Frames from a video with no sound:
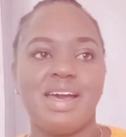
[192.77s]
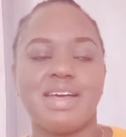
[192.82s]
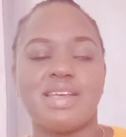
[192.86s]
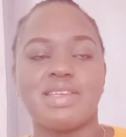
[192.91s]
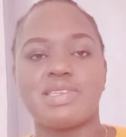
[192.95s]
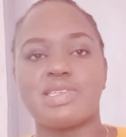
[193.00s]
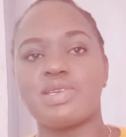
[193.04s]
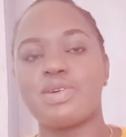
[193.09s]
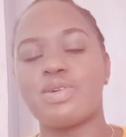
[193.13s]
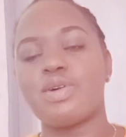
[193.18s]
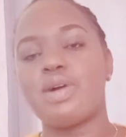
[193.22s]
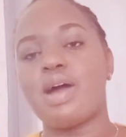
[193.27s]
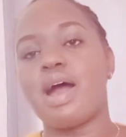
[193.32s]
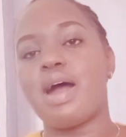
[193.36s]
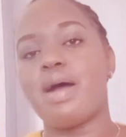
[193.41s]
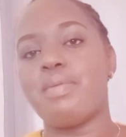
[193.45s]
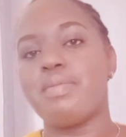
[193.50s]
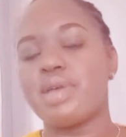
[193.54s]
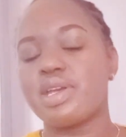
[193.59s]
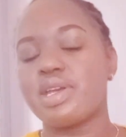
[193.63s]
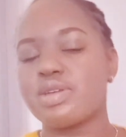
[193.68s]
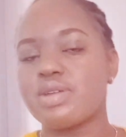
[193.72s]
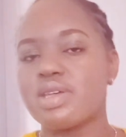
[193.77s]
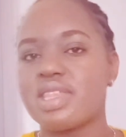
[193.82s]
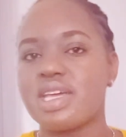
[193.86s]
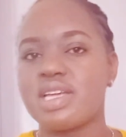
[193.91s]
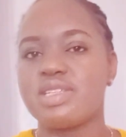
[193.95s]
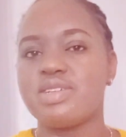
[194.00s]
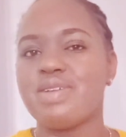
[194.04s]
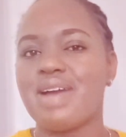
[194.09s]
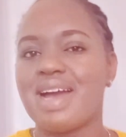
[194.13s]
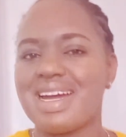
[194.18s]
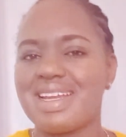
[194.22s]
So make sure
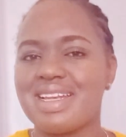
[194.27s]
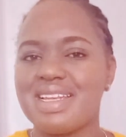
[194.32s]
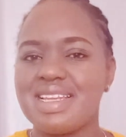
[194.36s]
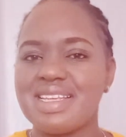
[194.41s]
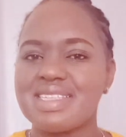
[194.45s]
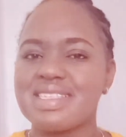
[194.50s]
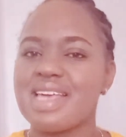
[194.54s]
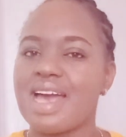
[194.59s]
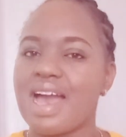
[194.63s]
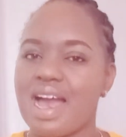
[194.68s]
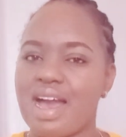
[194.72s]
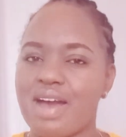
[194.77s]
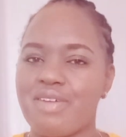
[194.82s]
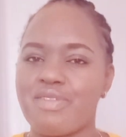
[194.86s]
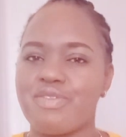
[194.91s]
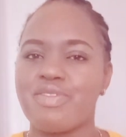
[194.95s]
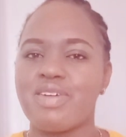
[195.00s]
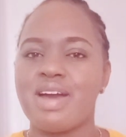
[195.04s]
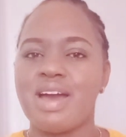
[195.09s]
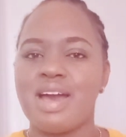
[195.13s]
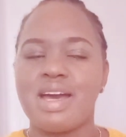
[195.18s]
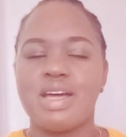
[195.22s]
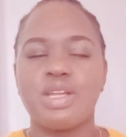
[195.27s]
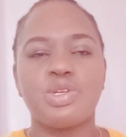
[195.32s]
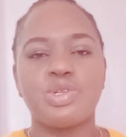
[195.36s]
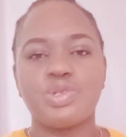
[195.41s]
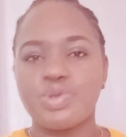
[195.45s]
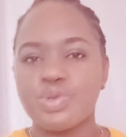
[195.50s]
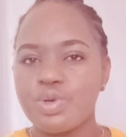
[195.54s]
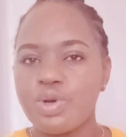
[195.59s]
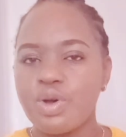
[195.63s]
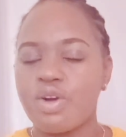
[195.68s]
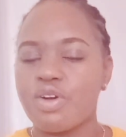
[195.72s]
that you at least have
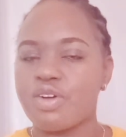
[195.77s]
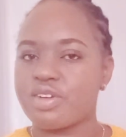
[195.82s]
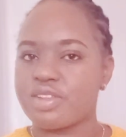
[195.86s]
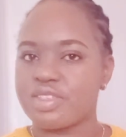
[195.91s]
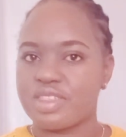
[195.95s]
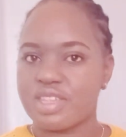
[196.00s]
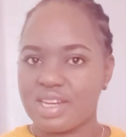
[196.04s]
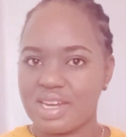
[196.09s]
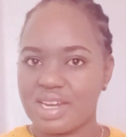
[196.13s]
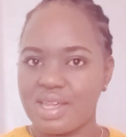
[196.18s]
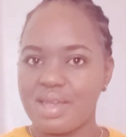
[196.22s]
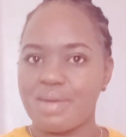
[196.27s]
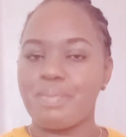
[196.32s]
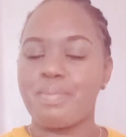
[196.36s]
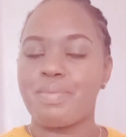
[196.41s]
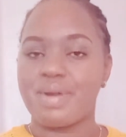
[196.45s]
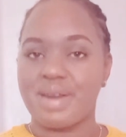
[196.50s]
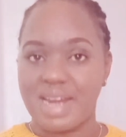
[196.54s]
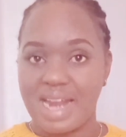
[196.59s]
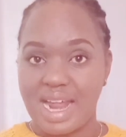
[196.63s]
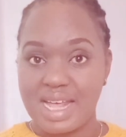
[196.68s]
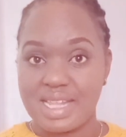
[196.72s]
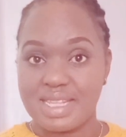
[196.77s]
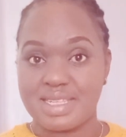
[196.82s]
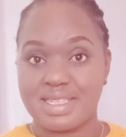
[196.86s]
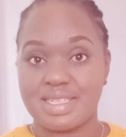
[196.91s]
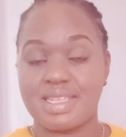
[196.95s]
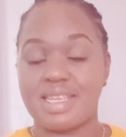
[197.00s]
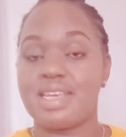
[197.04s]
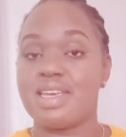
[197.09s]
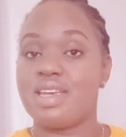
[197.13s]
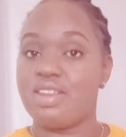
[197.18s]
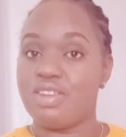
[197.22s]
2 or 3
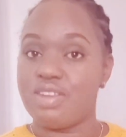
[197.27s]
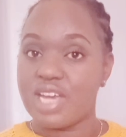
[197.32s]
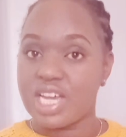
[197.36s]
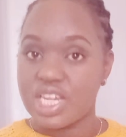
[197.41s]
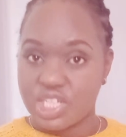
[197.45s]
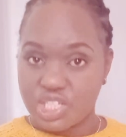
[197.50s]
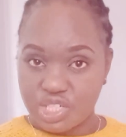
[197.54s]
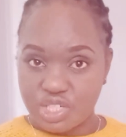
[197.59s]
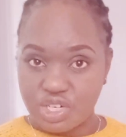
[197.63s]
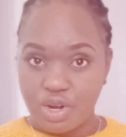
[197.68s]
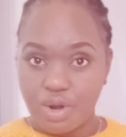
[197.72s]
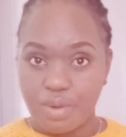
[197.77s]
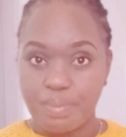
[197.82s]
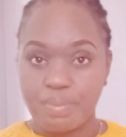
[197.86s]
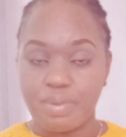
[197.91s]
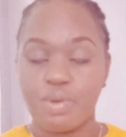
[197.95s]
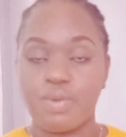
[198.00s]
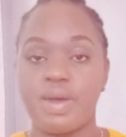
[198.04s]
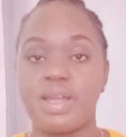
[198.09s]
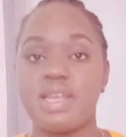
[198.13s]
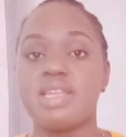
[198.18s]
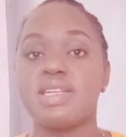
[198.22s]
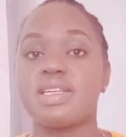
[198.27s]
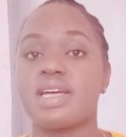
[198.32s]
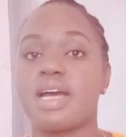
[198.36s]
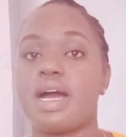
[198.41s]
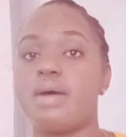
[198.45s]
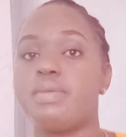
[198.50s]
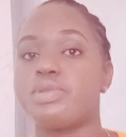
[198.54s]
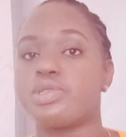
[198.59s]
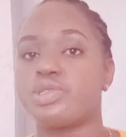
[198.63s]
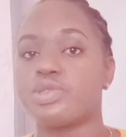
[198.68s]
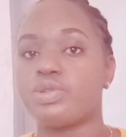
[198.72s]
brands in your shop when it
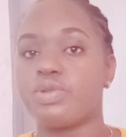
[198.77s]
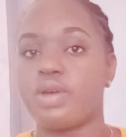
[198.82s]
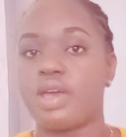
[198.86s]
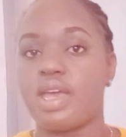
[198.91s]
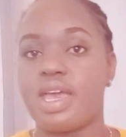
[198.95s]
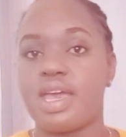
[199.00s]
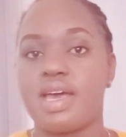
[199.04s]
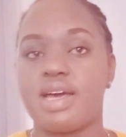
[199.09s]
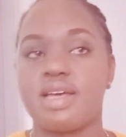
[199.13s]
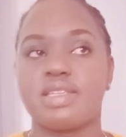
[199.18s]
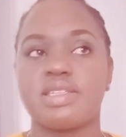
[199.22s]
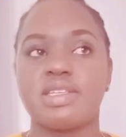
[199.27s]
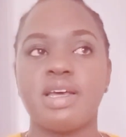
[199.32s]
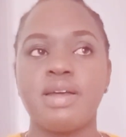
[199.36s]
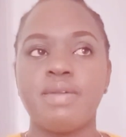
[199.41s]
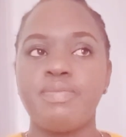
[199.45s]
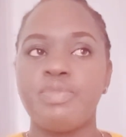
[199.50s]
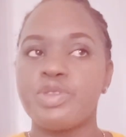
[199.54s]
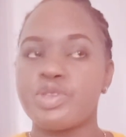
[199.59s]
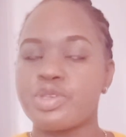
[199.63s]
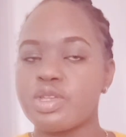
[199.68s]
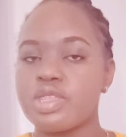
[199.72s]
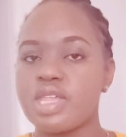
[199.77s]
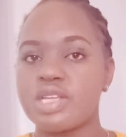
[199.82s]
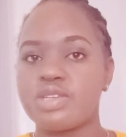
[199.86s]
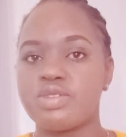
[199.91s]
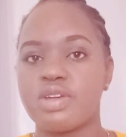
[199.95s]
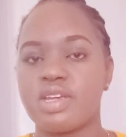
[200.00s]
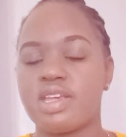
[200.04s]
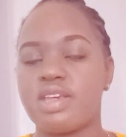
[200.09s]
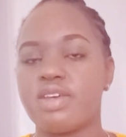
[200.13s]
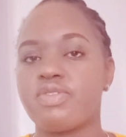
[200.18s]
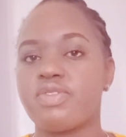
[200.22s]
comes to hairs, so that you
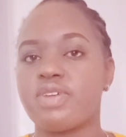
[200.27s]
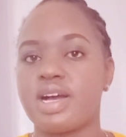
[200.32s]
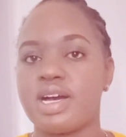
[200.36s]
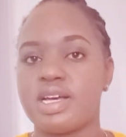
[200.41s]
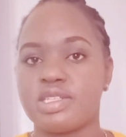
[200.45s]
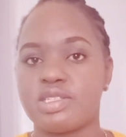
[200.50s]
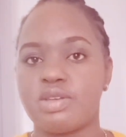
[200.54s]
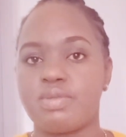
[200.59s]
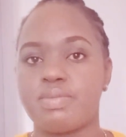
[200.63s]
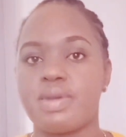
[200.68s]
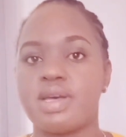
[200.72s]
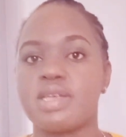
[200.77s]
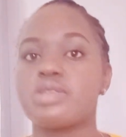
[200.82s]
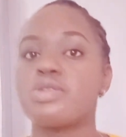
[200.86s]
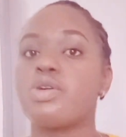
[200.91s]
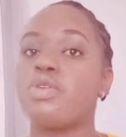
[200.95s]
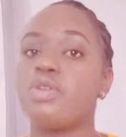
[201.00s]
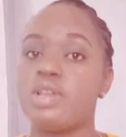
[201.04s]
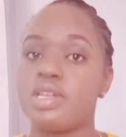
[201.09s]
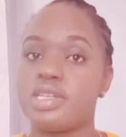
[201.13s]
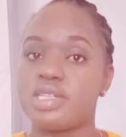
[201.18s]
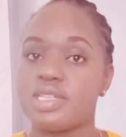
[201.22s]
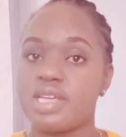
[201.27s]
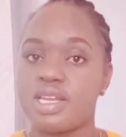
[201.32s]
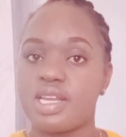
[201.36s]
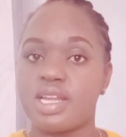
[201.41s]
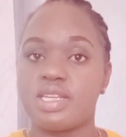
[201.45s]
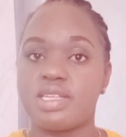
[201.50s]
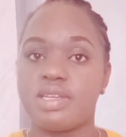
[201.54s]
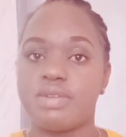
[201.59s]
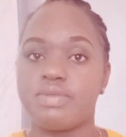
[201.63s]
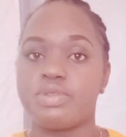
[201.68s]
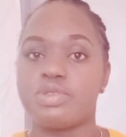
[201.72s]
give customers
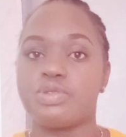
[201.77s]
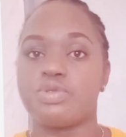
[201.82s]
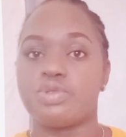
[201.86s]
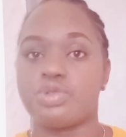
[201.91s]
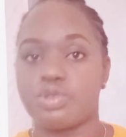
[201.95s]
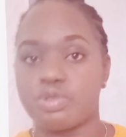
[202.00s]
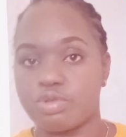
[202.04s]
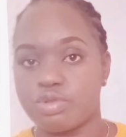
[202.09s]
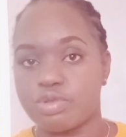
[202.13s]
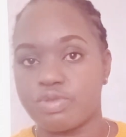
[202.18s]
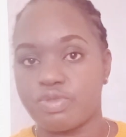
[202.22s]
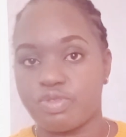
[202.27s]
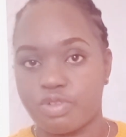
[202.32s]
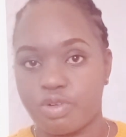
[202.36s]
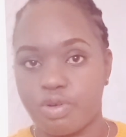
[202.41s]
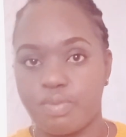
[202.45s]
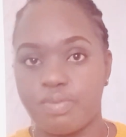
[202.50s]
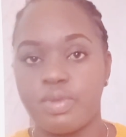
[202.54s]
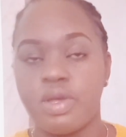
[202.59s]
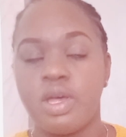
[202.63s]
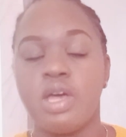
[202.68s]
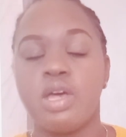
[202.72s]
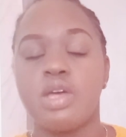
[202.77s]
alternatives to choose from.